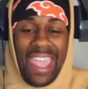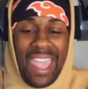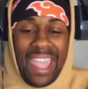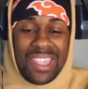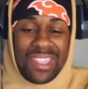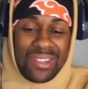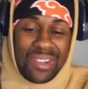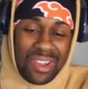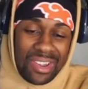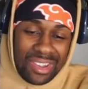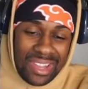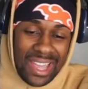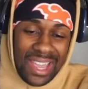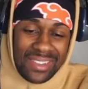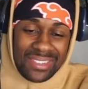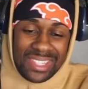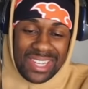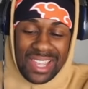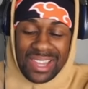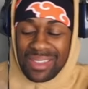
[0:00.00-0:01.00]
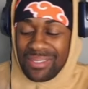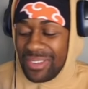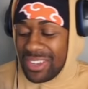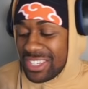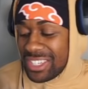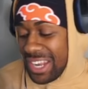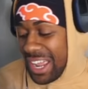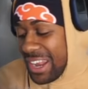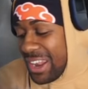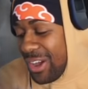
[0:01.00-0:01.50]
And you're on live
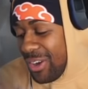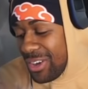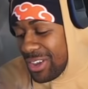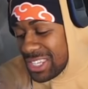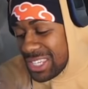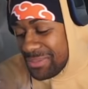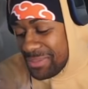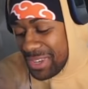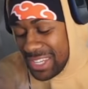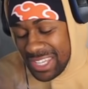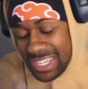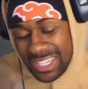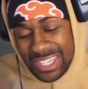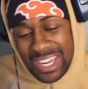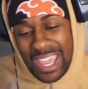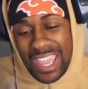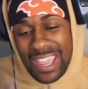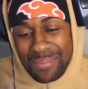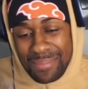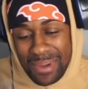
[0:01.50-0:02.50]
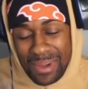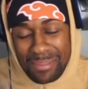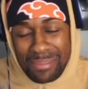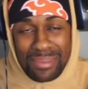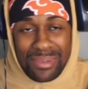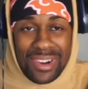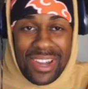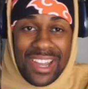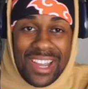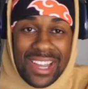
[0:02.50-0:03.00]
television. I know it's a mistake, but
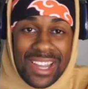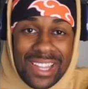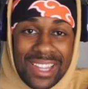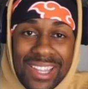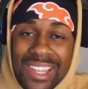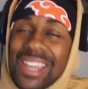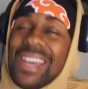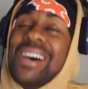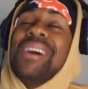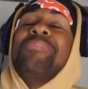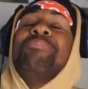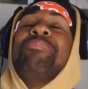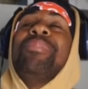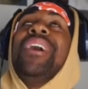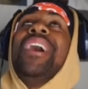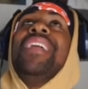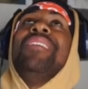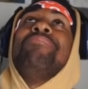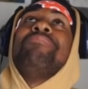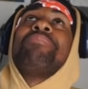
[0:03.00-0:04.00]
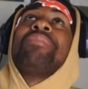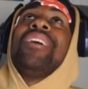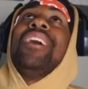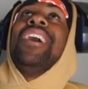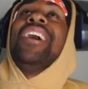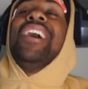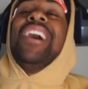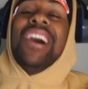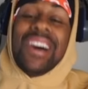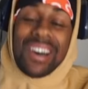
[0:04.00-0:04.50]
bruh. But
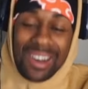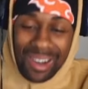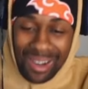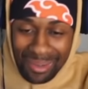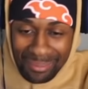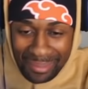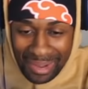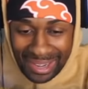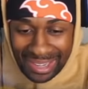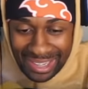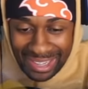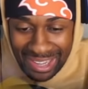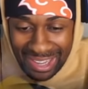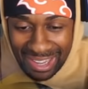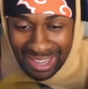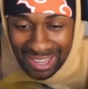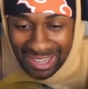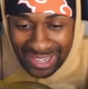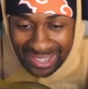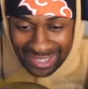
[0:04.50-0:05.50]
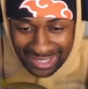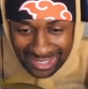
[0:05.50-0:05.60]
bruh. Oh my God.